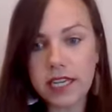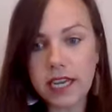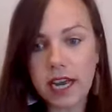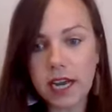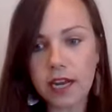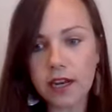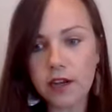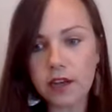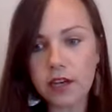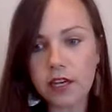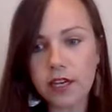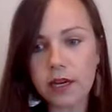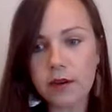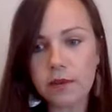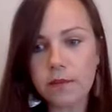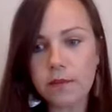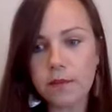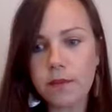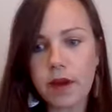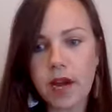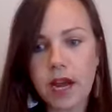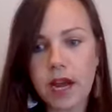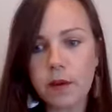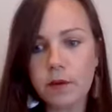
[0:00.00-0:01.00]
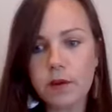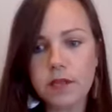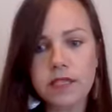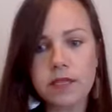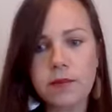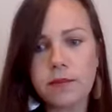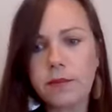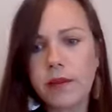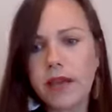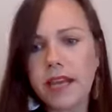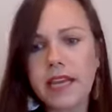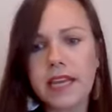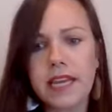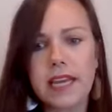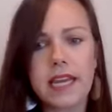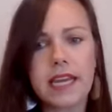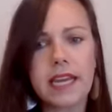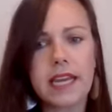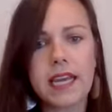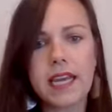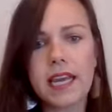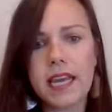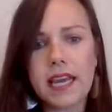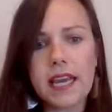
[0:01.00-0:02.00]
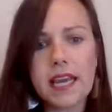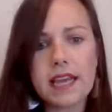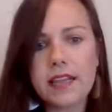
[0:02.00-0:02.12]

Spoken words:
I wasn't making